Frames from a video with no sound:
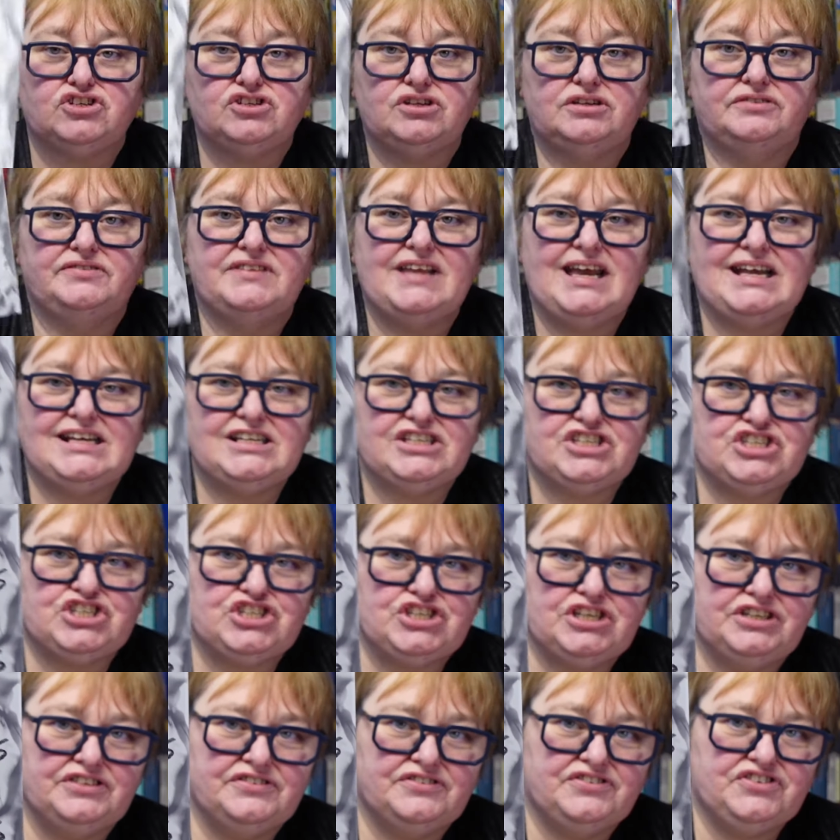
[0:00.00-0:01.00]

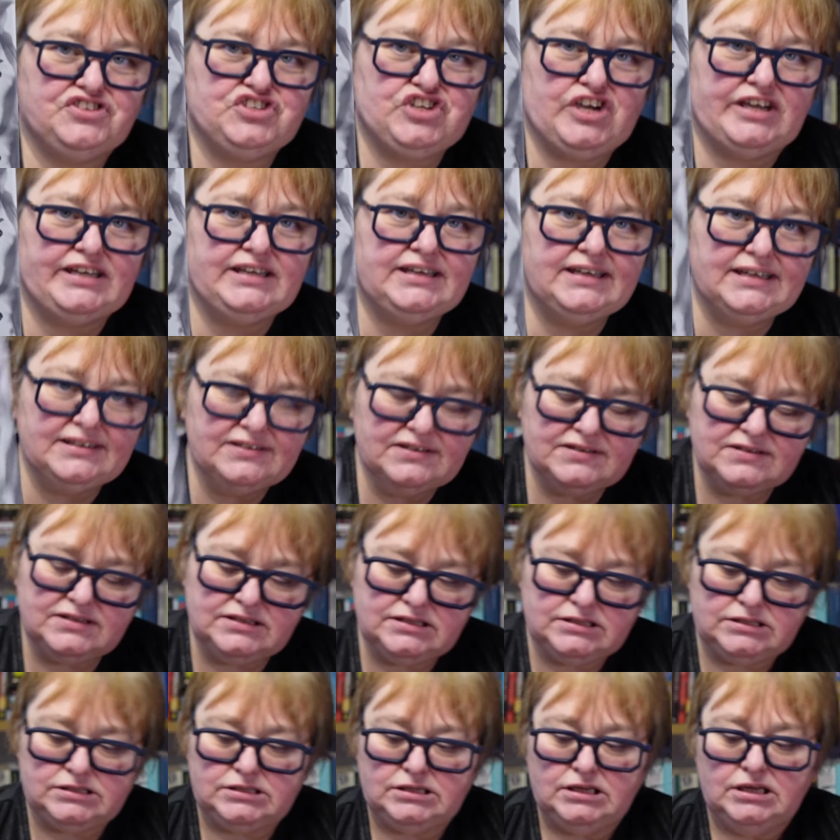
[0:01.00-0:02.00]
Nash
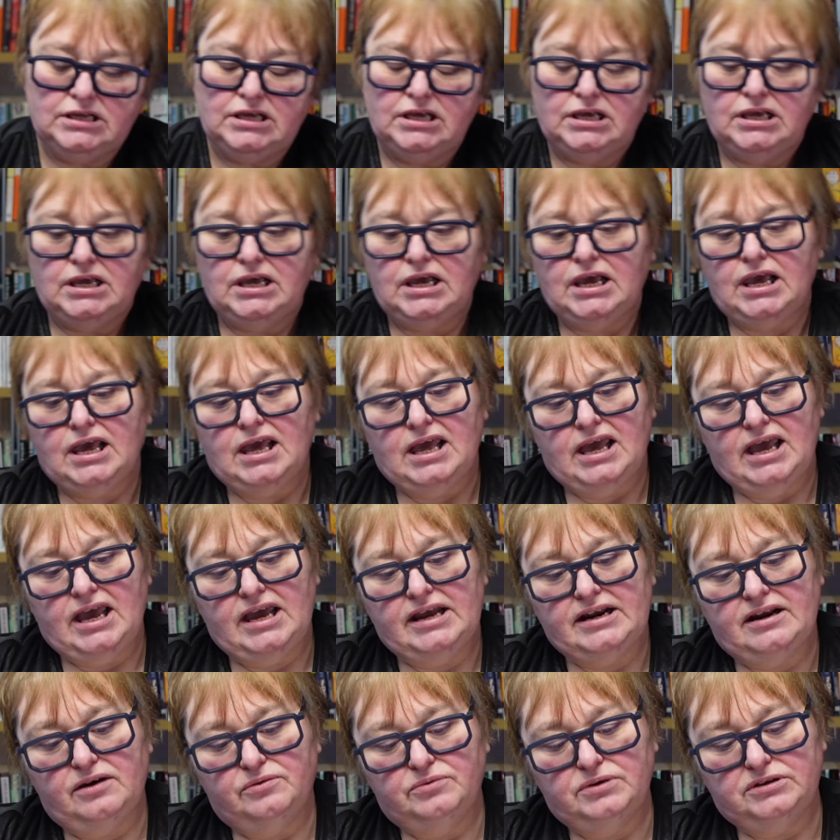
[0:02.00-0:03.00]
Jenkins.
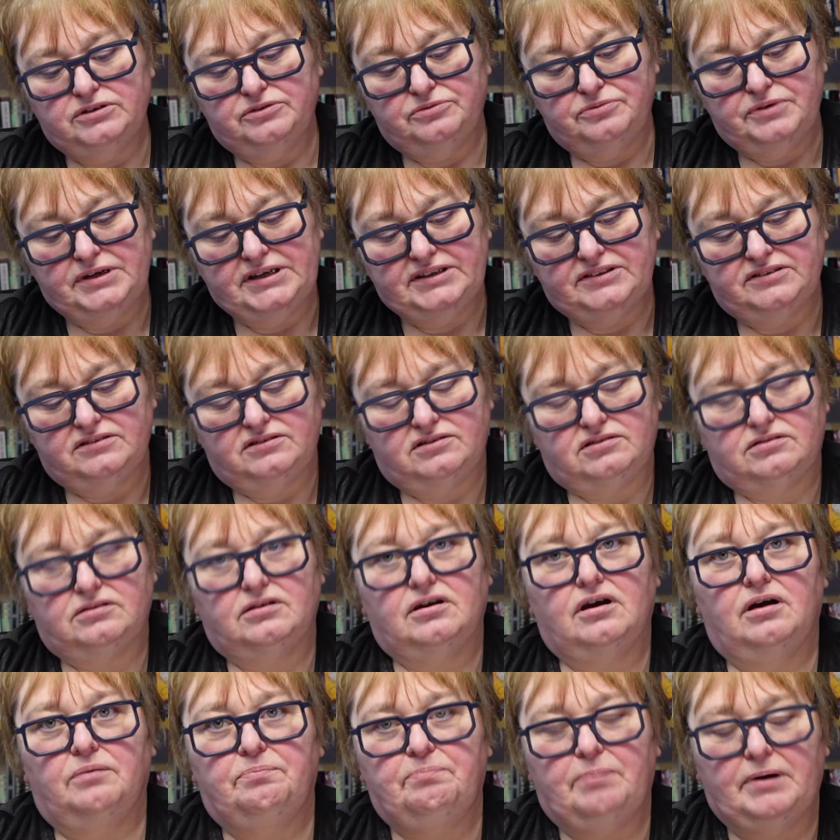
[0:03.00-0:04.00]
And I will read
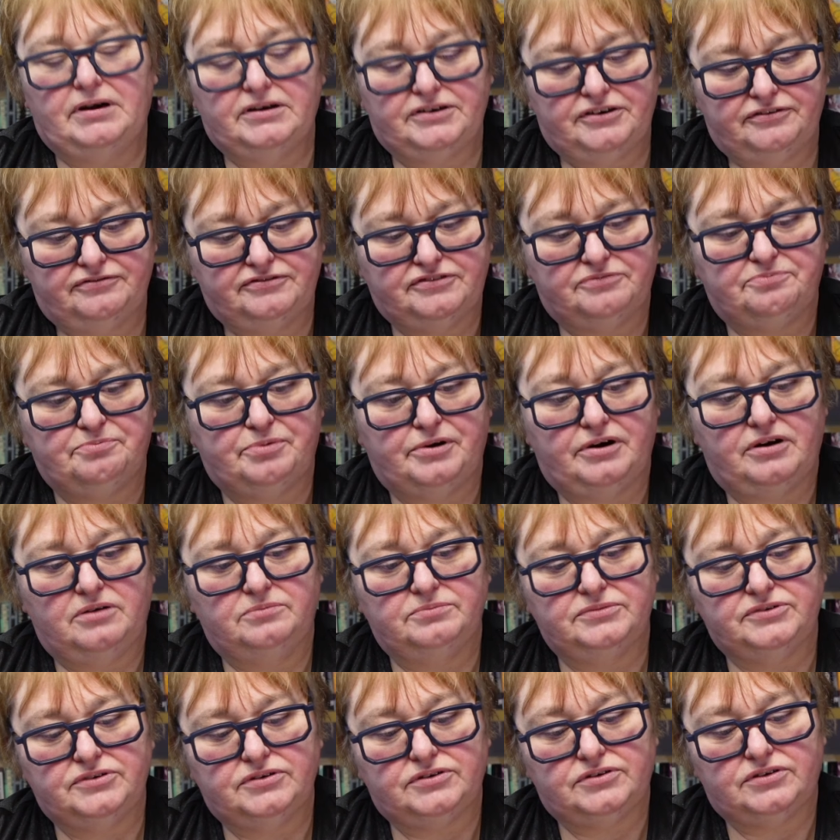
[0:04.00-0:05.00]
a part of the
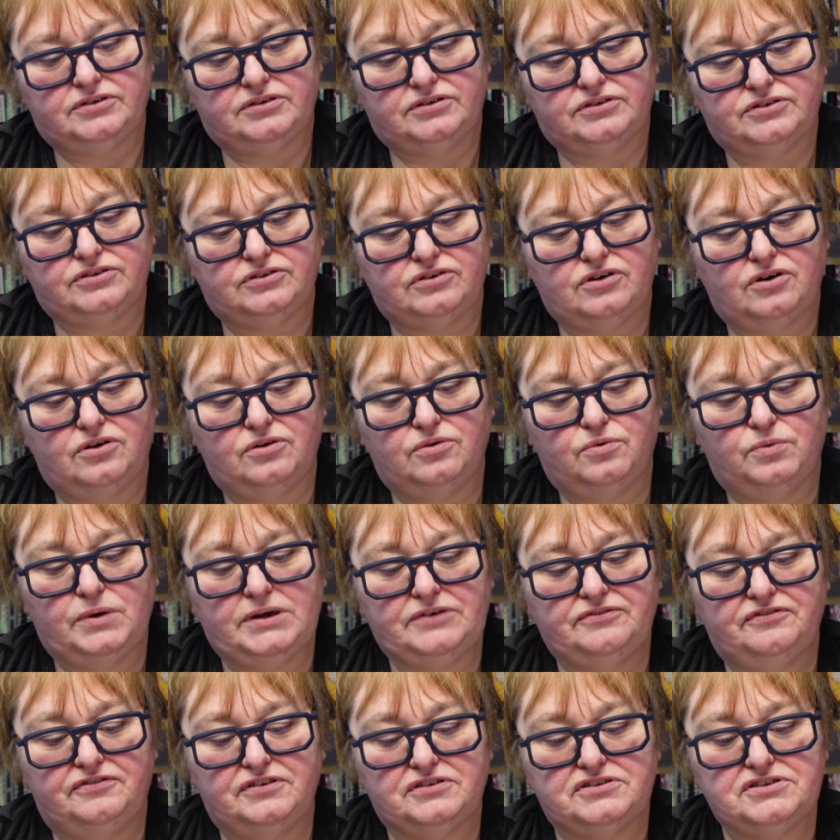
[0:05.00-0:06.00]
prompt. So
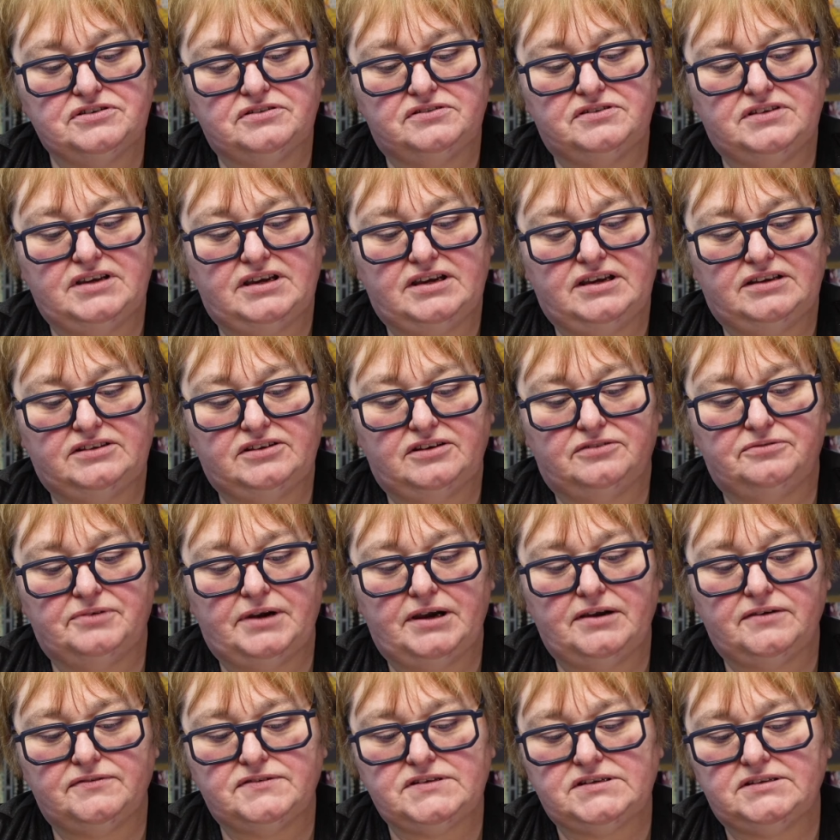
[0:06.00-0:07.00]
when Foster Dade
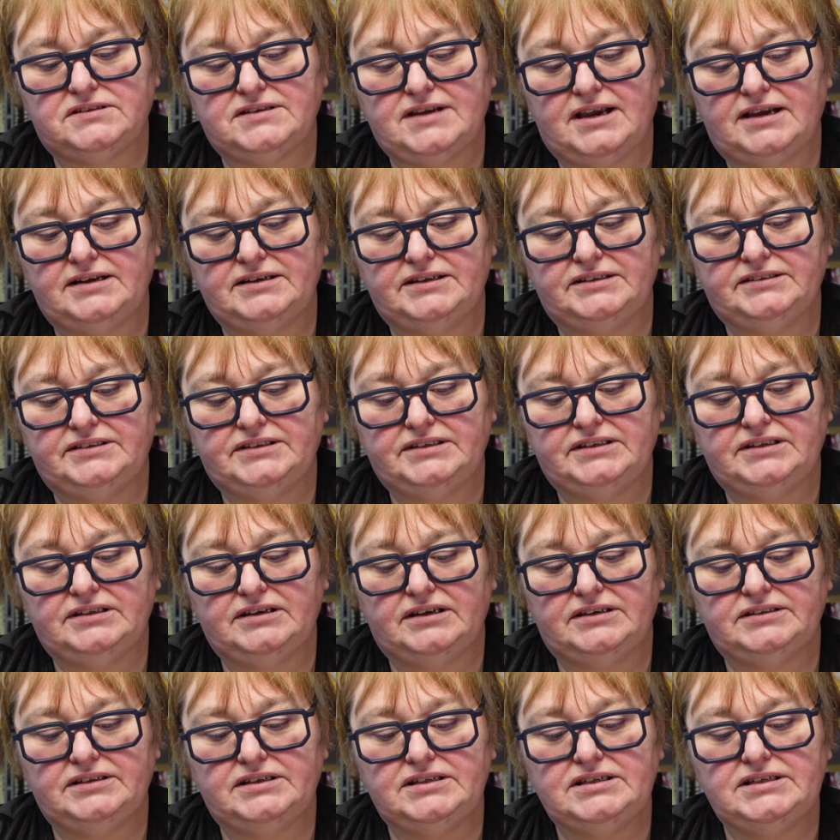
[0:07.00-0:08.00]
arrives at Kennedy,
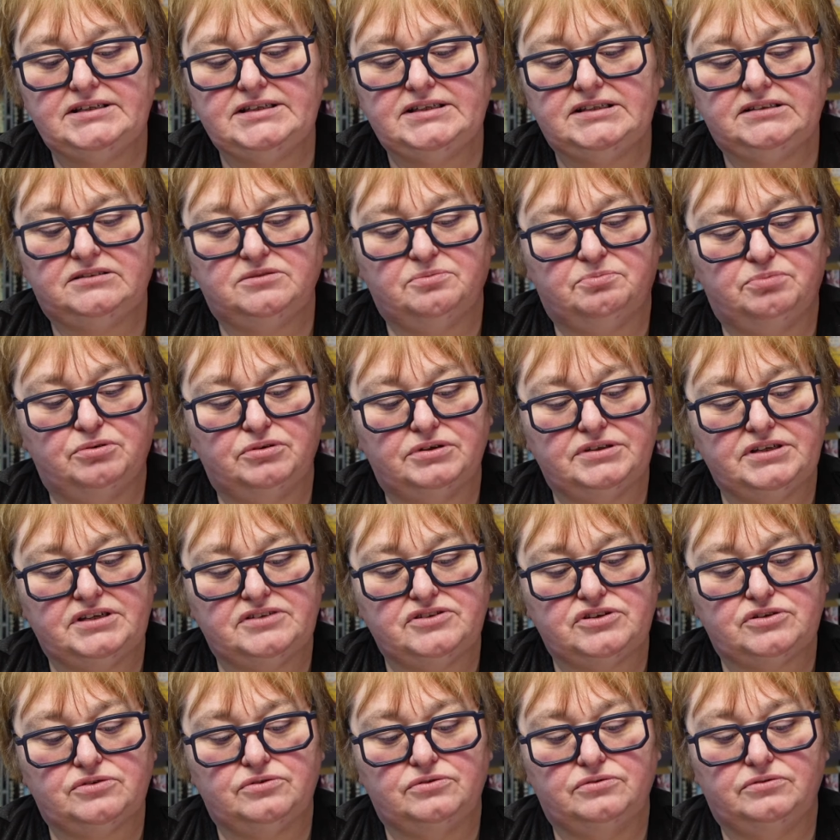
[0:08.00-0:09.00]
an elite boarding
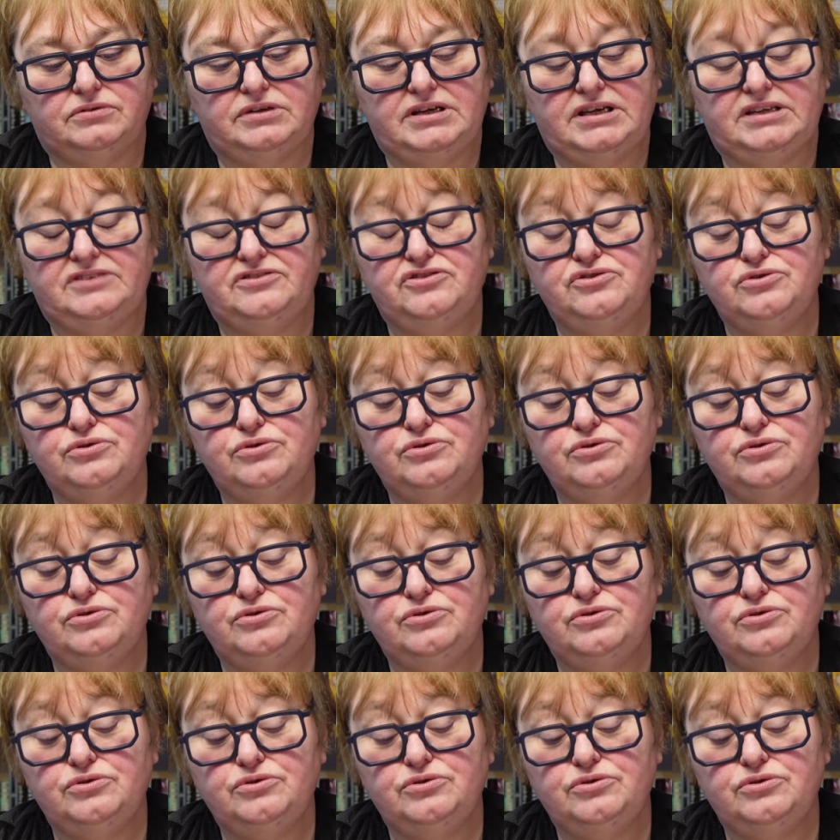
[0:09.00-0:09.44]
school in